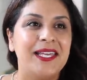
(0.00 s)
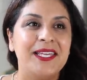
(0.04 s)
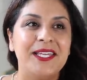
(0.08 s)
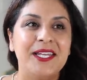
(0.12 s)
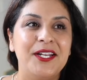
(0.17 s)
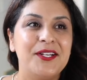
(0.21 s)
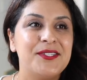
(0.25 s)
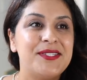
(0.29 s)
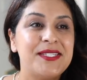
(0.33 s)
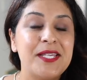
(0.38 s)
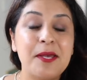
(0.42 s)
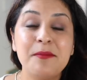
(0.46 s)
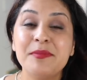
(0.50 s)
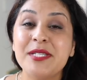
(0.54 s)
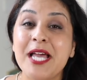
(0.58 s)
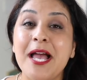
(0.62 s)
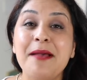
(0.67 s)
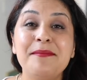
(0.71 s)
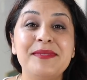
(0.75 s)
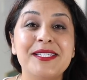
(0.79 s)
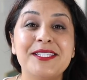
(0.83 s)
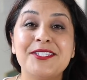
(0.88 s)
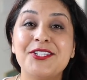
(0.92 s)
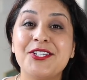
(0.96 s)
you know,
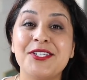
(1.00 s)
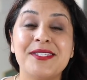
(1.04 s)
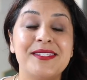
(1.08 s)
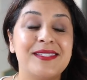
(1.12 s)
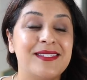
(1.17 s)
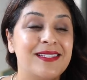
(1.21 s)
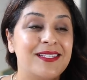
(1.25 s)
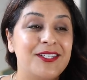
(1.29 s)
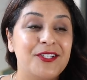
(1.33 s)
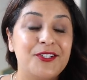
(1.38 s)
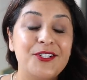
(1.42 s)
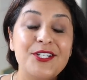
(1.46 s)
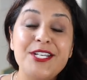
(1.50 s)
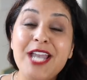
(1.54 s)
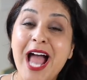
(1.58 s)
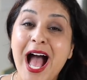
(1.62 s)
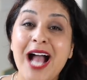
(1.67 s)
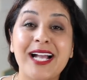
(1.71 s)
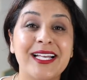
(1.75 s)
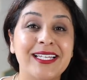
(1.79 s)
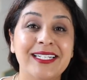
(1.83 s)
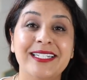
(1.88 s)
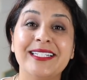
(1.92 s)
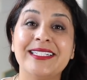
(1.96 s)
sometimes it's just, you're
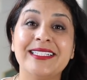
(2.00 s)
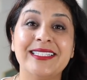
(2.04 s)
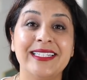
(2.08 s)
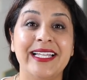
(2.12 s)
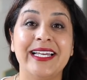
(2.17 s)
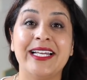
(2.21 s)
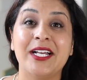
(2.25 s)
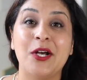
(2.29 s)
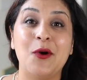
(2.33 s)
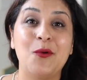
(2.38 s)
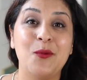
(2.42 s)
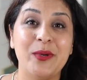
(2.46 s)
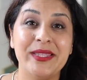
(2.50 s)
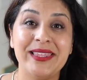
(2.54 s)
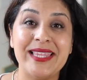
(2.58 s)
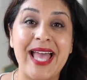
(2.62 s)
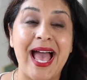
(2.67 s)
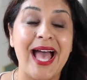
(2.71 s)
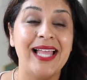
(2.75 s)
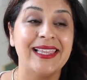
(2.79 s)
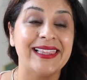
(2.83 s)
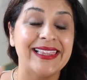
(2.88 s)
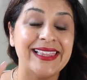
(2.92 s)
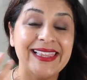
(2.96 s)
not gonna click with
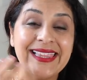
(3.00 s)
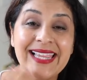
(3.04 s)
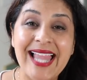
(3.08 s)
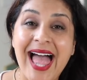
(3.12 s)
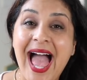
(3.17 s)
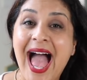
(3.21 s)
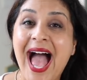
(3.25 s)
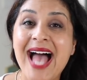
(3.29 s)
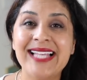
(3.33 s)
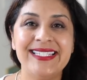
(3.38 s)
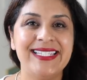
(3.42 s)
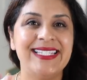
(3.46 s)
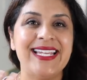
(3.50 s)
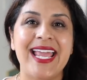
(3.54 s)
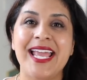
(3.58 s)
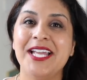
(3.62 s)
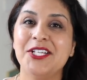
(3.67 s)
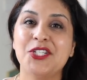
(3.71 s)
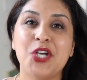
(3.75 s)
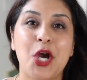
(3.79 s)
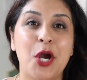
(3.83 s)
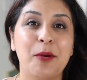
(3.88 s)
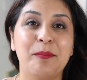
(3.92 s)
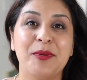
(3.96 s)
that last
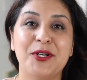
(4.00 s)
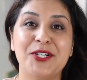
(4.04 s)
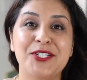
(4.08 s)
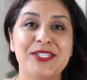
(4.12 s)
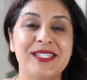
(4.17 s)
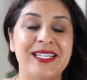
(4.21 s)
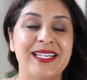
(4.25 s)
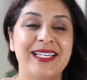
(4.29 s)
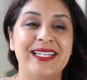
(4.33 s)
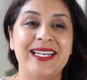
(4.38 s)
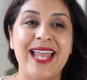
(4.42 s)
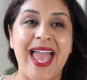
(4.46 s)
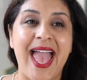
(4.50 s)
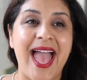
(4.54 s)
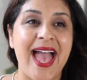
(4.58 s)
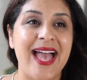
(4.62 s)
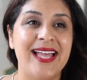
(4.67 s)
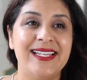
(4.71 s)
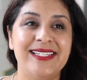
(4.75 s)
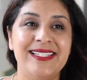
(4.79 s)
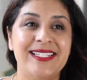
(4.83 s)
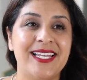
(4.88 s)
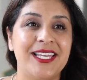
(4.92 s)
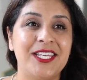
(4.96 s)
HR person,
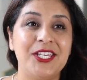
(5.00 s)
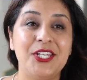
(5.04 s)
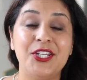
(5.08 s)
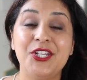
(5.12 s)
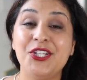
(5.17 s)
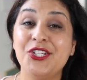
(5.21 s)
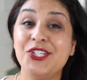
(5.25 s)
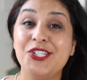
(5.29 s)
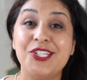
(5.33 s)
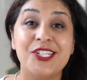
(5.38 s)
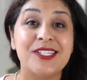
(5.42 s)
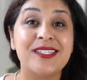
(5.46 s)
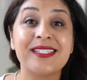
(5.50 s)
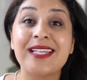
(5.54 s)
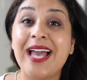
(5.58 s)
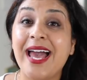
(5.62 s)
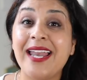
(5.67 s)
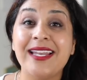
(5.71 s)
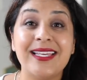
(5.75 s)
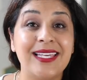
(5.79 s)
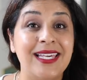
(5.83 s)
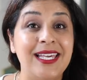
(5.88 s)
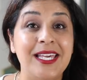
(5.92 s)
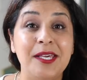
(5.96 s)
and you just
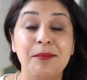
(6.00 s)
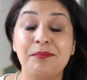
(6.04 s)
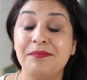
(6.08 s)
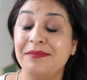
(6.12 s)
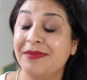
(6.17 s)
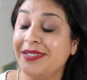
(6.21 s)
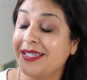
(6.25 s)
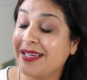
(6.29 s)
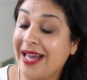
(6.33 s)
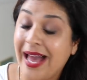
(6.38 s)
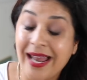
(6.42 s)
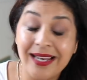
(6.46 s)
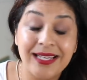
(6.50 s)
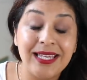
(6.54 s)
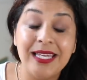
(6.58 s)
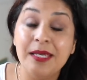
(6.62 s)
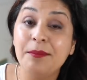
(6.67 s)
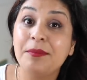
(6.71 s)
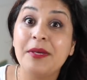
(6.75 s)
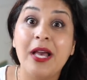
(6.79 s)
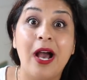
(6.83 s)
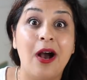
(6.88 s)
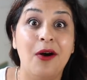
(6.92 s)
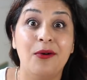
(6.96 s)
gotta keep
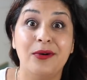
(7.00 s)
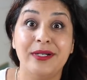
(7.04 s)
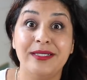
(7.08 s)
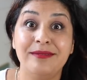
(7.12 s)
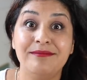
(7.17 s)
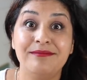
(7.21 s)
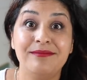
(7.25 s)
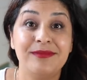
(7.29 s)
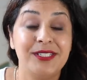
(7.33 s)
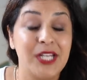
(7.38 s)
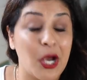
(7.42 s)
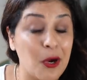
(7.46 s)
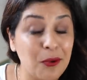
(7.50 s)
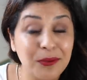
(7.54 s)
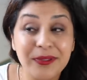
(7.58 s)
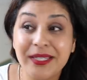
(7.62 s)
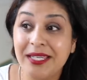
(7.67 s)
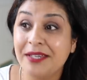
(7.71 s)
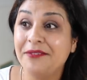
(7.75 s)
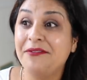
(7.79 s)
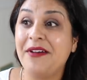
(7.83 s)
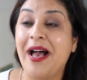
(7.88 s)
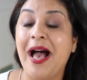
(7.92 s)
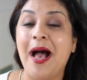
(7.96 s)
going. Don't
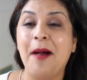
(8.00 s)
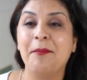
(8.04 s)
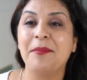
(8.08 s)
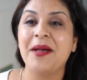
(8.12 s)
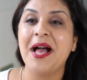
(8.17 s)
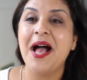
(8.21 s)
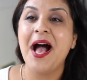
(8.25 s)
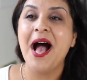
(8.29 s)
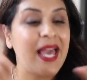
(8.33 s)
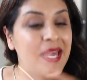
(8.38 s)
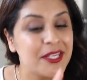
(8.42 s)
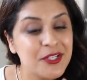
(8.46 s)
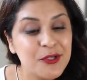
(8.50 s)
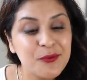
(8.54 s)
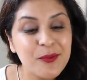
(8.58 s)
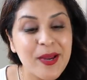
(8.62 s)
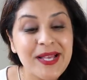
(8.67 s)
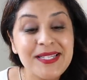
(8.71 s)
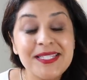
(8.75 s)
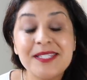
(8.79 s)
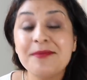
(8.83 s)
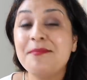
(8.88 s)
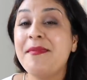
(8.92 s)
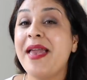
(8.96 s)
give up. Get your
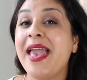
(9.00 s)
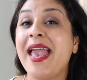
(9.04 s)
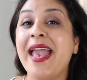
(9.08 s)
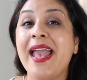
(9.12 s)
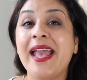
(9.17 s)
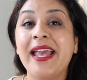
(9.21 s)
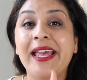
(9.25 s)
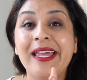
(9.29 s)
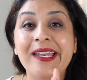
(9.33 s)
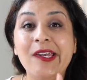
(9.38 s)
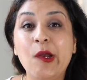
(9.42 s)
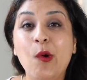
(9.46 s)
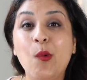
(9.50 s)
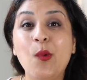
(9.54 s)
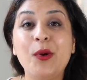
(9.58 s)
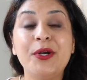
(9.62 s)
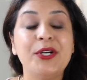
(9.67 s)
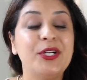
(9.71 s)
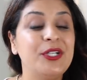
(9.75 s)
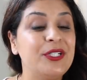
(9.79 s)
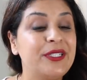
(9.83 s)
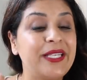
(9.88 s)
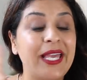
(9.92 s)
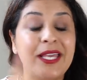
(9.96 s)
resume in
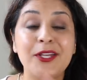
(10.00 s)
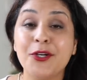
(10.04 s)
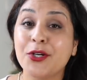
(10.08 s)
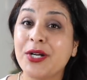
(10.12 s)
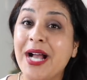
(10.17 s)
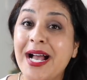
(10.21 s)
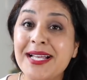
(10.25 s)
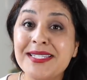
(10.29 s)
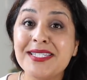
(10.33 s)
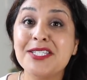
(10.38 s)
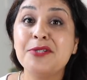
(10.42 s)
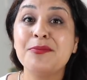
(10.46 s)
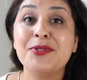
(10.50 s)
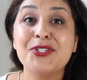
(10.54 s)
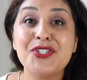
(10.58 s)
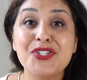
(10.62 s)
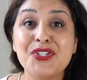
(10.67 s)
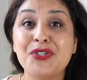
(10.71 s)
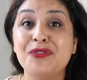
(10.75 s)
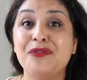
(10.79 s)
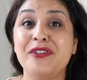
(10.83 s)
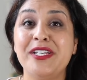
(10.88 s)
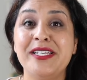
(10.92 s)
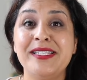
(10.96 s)
order, get your customer
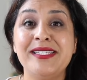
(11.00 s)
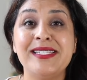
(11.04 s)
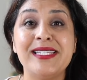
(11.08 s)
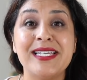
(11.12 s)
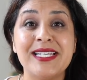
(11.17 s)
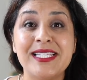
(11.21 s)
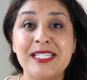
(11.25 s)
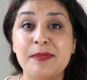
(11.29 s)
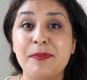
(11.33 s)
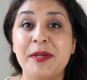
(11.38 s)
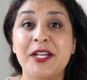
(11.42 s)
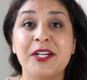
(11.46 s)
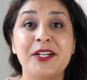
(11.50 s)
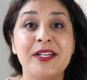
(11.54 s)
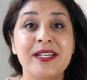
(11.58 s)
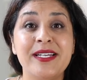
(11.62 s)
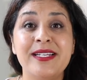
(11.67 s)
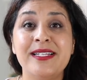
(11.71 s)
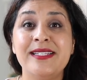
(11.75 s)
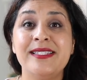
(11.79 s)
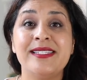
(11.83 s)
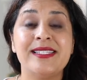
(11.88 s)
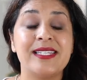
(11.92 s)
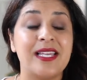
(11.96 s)
service
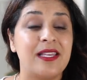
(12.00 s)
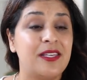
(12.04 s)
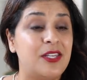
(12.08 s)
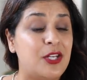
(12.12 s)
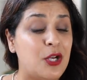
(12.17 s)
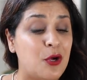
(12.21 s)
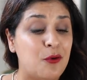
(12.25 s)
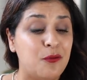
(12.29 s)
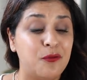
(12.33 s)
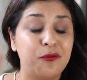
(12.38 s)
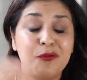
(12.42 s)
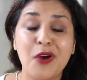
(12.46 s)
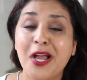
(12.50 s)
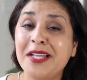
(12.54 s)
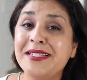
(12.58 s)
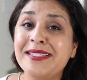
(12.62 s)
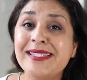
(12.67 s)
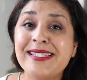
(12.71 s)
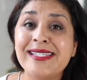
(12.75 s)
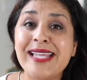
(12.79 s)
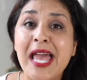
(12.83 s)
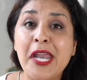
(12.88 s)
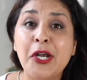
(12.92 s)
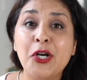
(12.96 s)
experience, you know, front
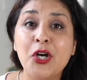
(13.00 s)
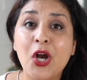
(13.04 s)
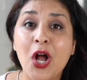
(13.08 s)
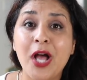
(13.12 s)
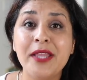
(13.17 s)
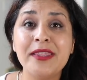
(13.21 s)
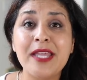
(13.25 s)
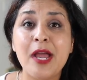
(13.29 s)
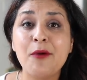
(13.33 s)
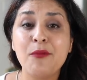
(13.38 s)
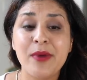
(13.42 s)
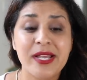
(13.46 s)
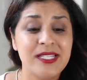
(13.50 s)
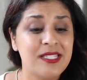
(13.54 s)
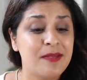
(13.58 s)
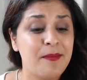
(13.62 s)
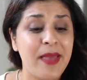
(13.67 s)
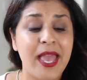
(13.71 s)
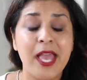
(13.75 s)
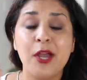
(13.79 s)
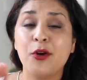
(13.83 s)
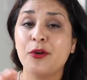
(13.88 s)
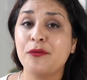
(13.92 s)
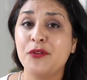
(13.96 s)
and center on that
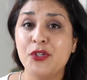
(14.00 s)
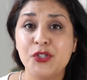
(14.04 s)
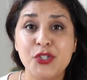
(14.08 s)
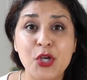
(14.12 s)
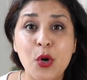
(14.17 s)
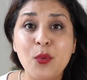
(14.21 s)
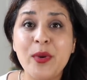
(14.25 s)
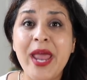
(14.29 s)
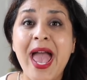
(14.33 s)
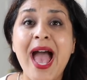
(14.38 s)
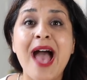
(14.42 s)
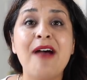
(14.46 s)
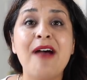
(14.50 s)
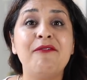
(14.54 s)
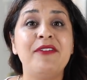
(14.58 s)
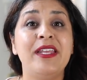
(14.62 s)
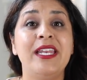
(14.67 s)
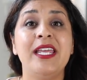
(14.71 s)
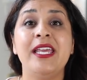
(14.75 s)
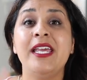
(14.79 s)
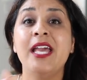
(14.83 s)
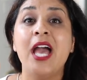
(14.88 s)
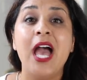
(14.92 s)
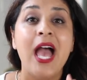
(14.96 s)
resume, or if you don't have
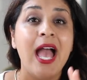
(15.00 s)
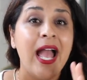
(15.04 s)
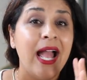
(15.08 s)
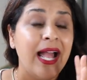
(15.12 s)
any,